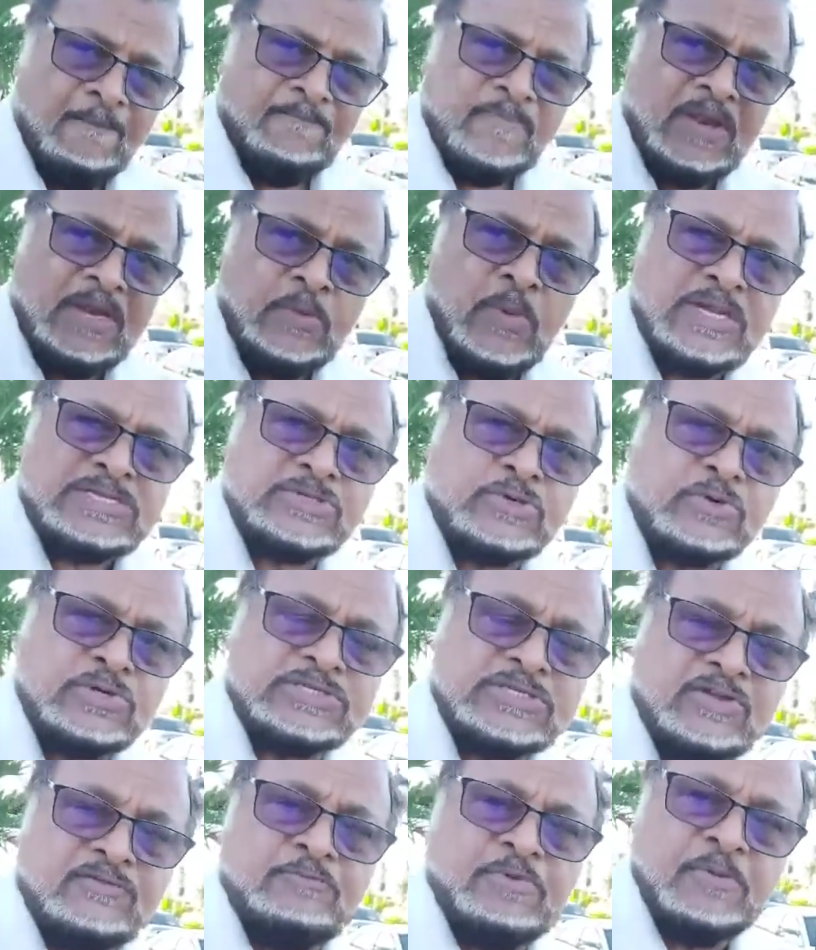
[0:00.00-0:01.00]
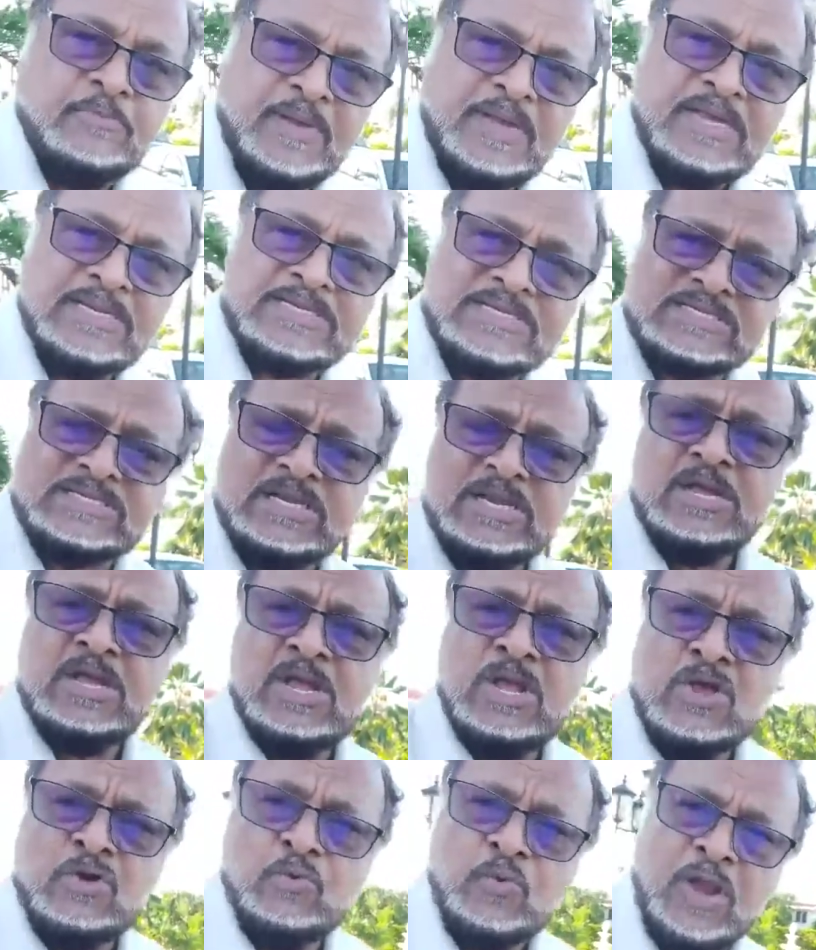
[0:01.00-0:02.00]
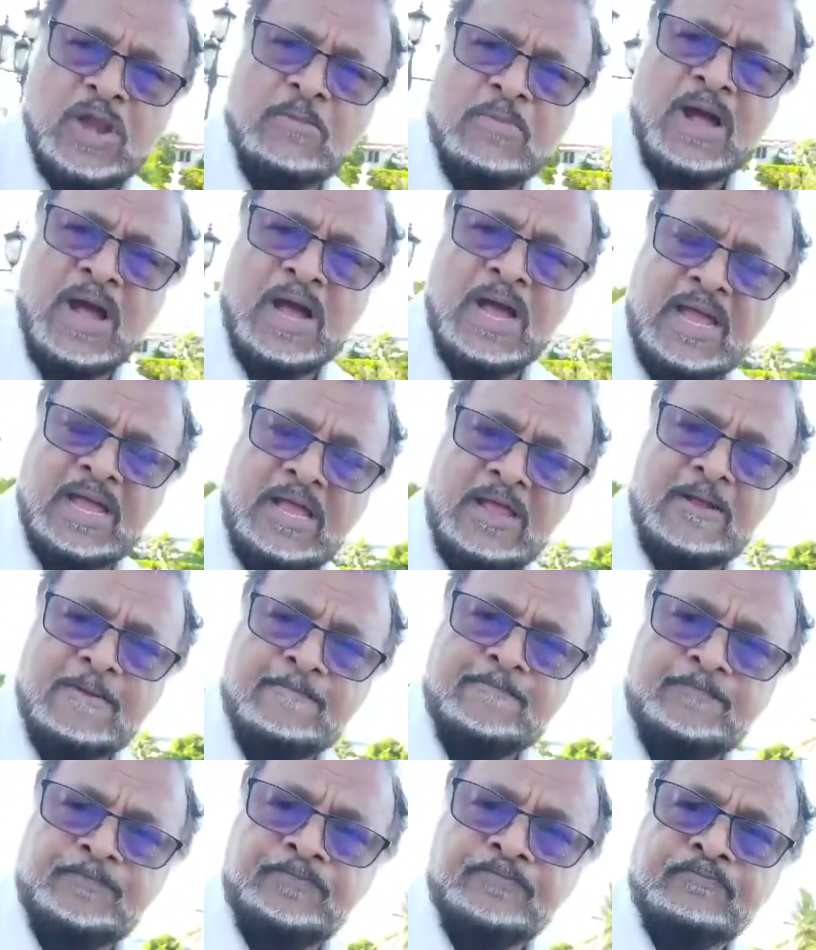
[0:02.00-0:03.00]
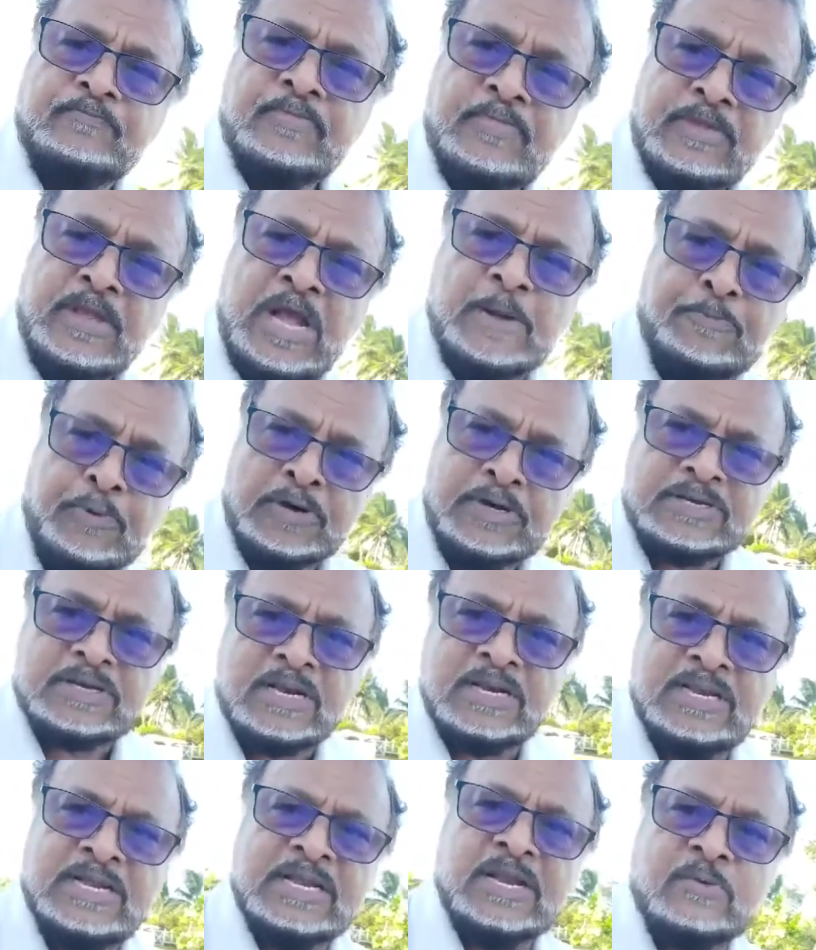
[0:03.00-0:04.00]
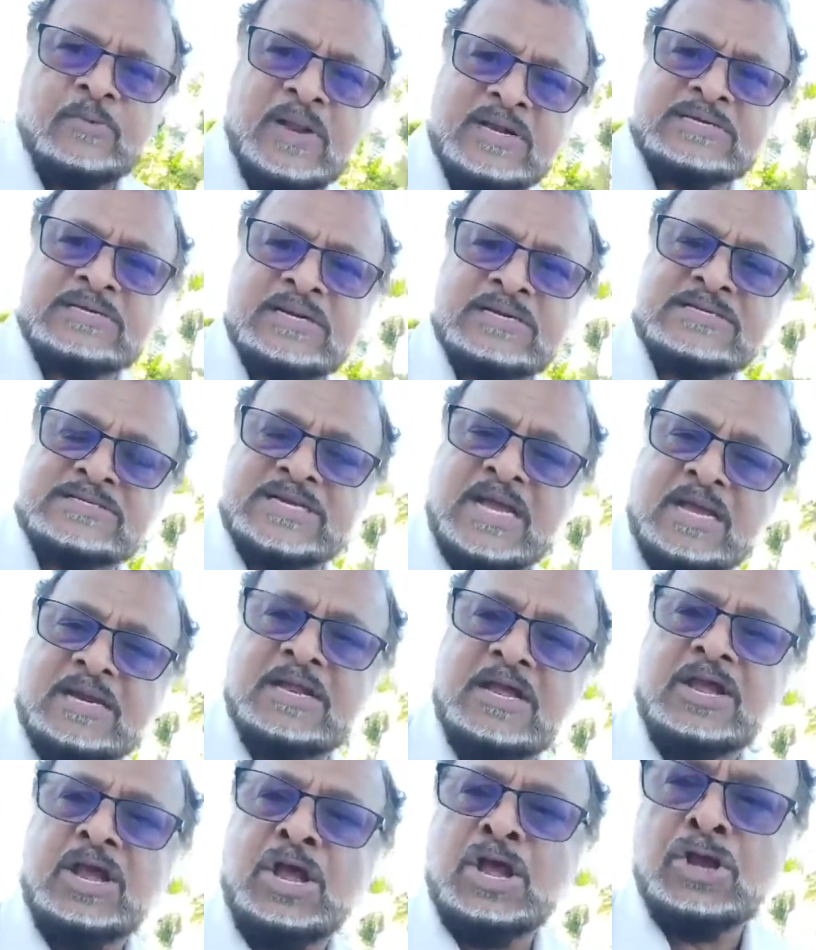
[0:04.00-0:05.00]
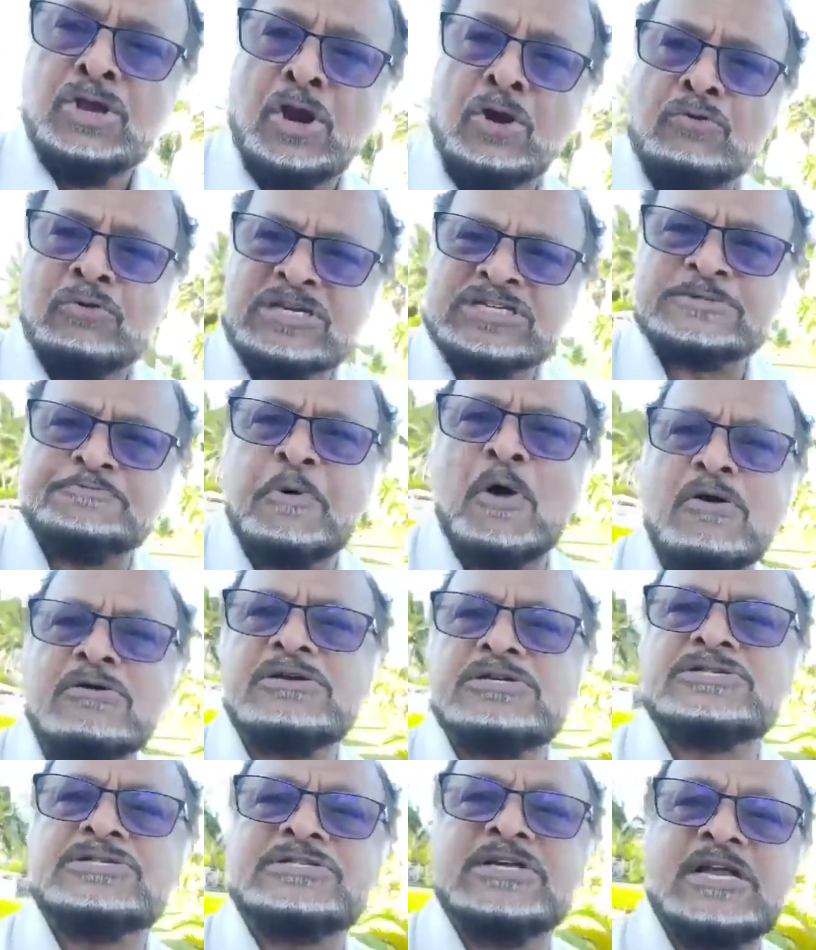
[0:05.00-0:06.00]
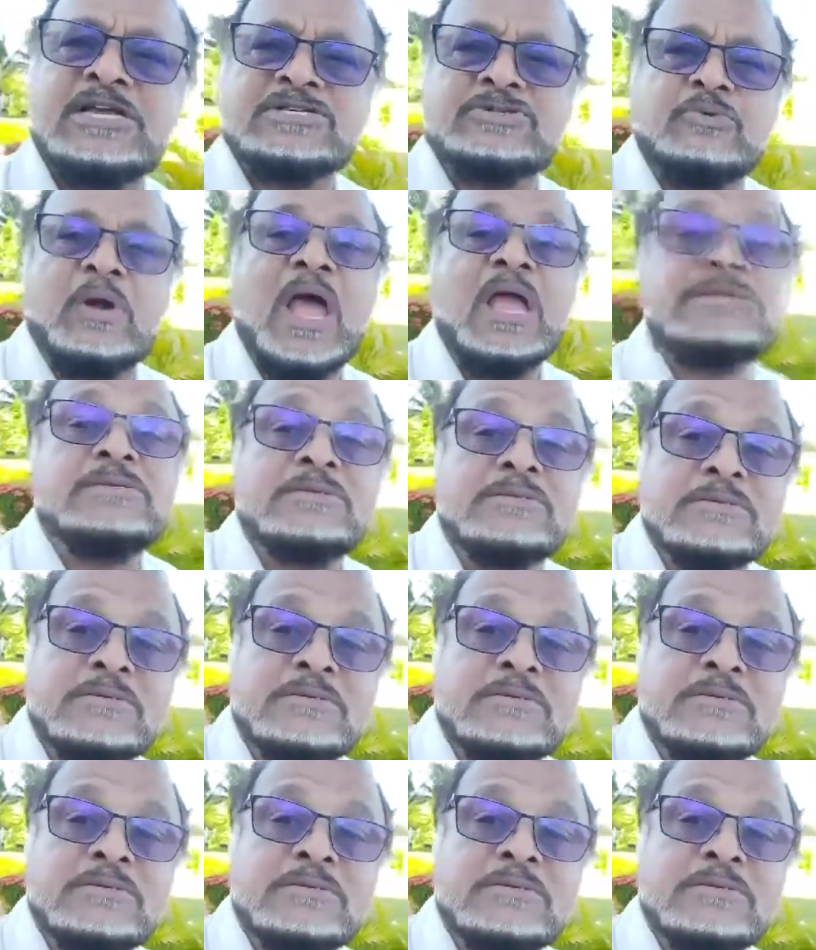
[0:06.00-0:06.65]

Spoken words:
in the west coast of Babis, whereby a political leader went and said, your response is right.